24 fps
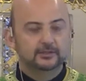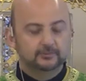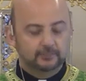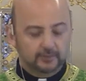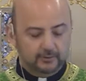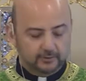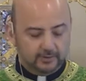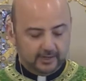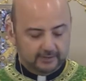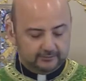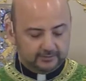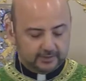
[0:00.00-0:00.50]
We
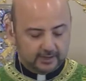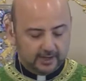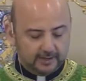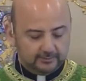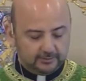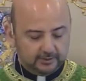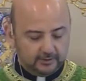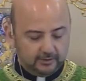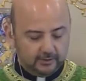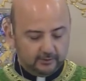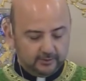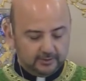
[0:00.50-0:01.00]
don't have time to
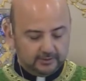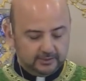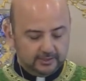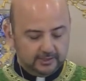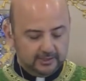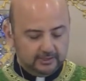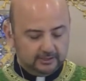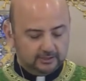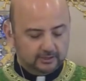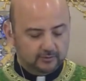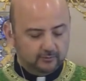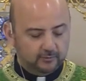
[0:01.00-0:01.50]
go into
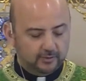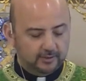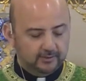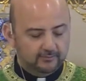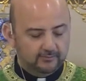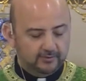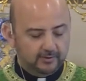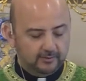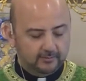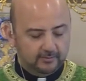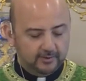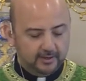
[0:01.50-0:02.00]
each and one of
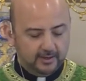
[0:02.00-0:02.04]
them